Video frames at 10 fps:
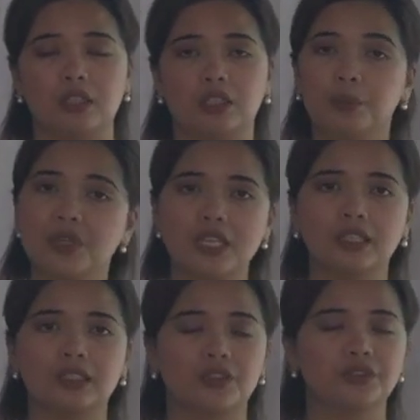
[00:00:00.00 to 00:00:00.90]

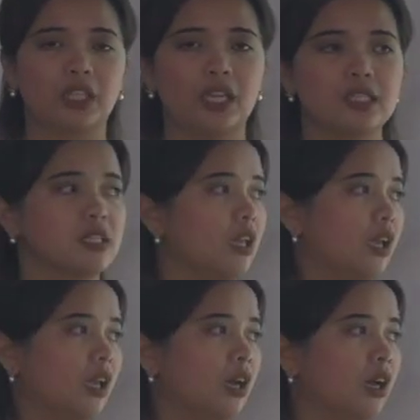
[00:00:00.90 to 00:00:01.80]
representative texts
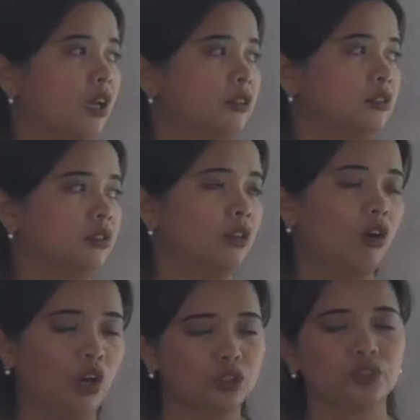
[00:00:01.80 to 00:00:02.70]
and
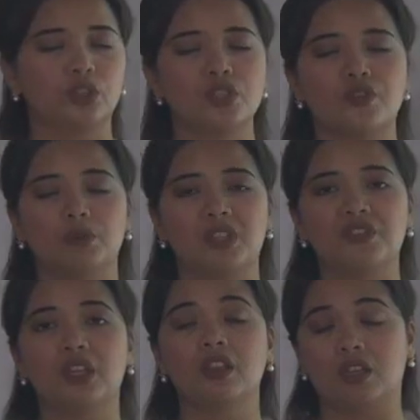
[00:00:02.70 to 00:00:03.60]
authors from
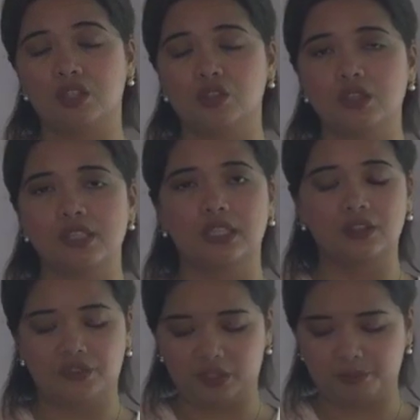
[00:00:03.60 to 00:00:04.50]
different regions in
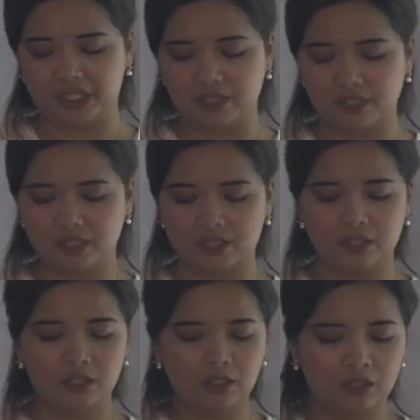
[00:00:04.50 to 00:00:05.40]
the Philippines.
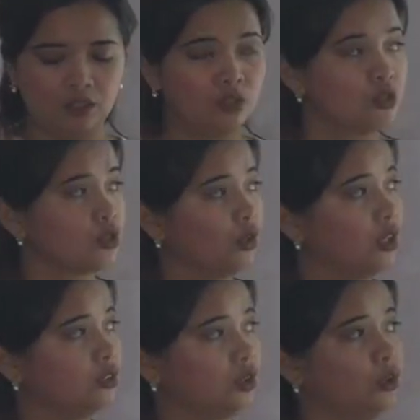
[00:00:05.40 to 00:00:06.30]
So
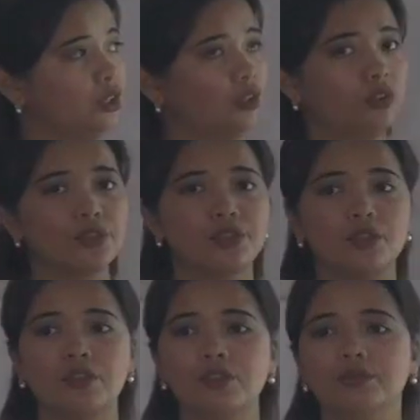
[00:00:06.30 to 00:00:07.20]
another one
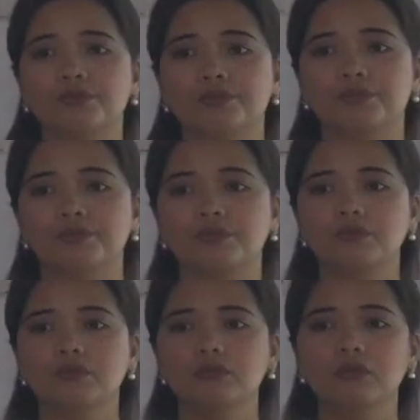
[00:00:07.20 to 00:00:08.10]
also,
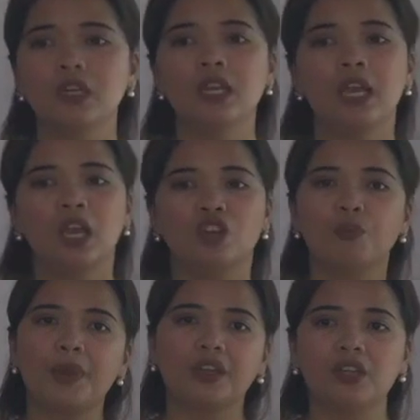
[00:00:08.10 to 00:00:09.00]

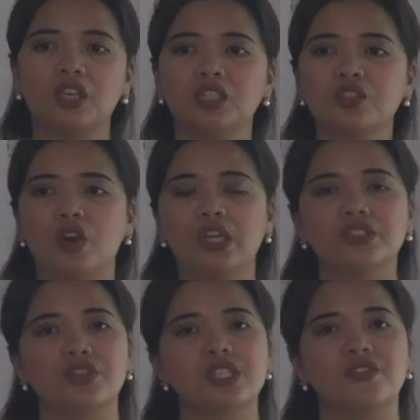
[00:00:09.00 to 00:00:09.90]
comparing and
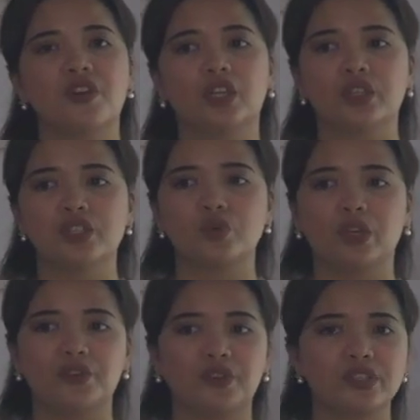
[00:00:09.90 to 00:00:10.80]
contrast the various
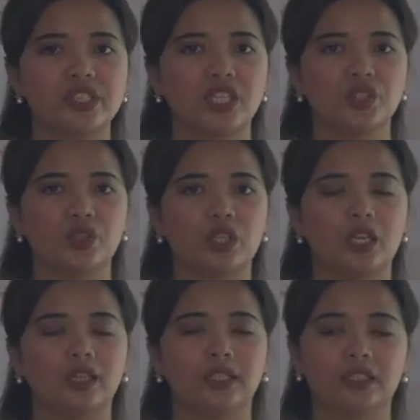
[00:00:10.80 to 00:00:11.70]
21st
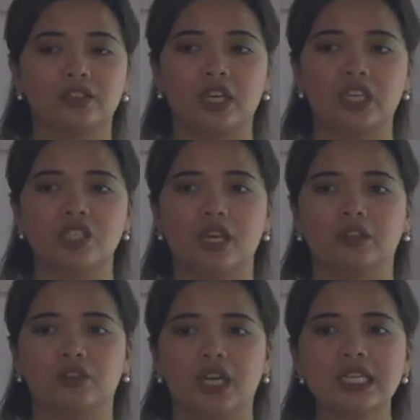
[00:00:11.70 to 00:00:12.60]
century literary
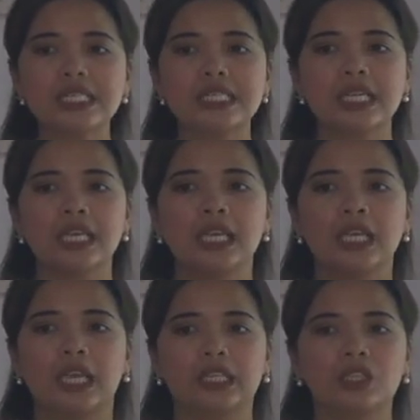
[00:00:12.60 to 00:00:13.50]
genres
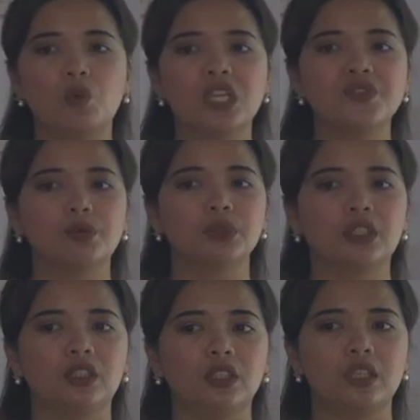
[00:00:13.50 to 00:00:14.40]
and the ones from
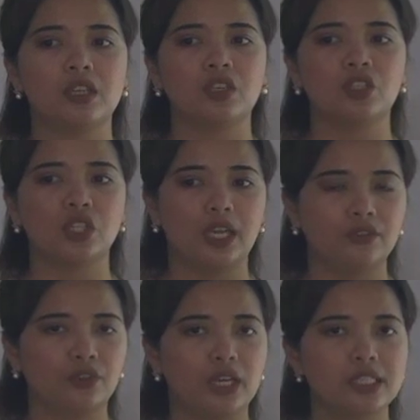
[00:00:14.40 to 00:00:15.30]
the earlier
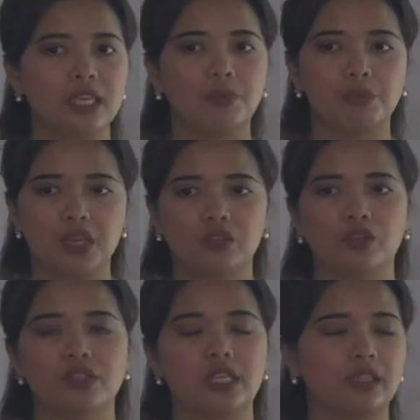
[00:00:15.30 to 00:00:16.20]
genres and
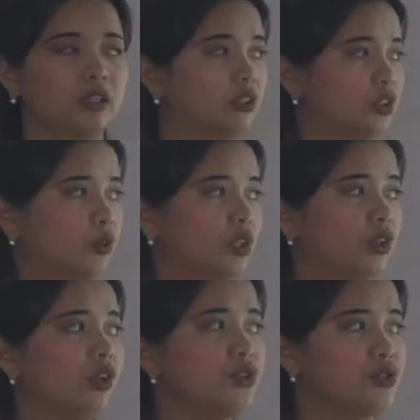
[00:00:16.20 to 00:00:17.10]
periods. And another one
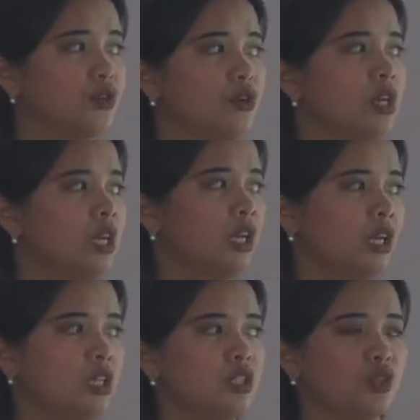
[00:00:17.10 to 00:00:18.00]
also
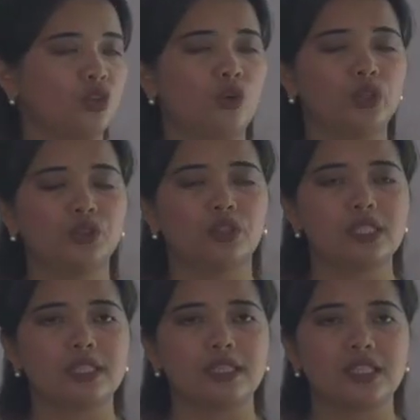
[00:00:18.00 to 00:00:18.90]
is you're going to
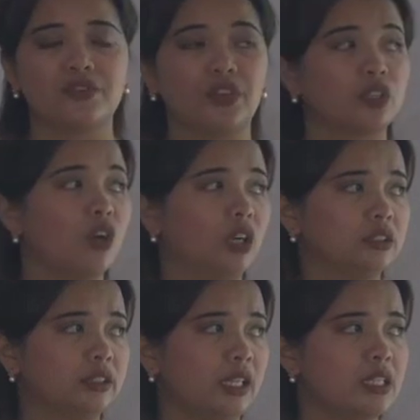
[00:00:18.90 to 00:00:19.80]
discuss different
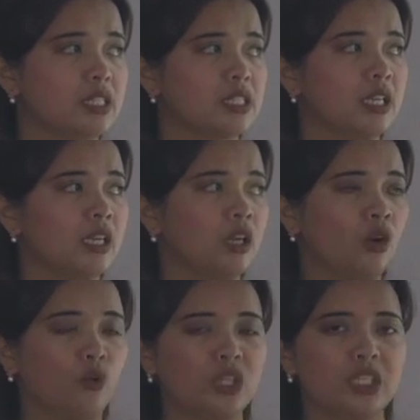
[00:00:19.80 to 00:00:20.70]
contexts,
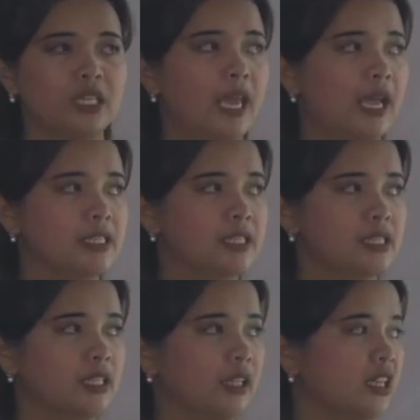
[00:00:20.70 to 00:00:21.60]
which
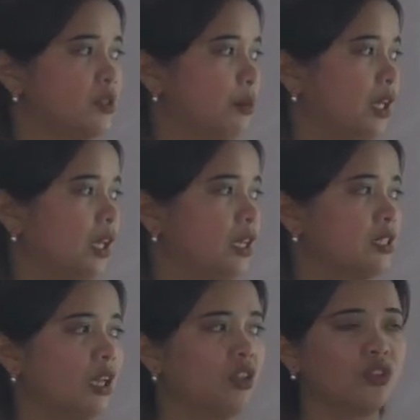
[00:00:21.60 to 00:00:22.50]
enhances the text
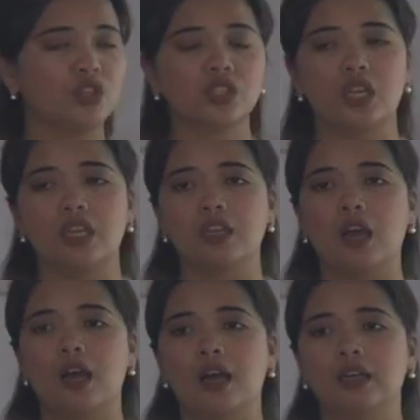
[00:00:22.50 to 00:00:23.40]
meanings and enrich
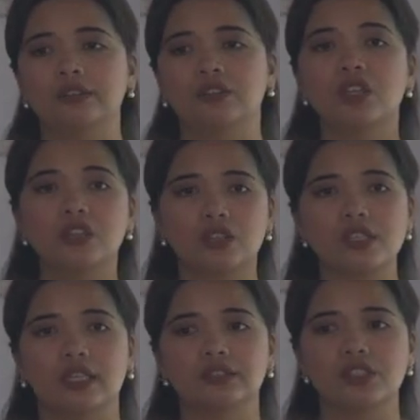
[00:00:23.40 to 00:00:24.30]
the
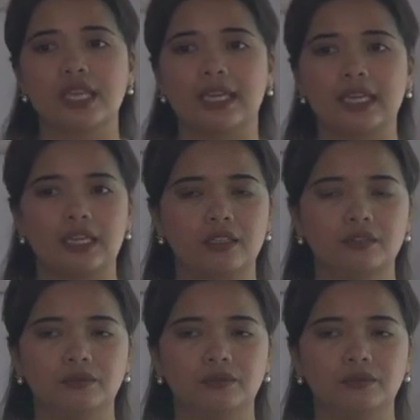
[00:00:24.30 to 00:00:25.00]
reader's understanding.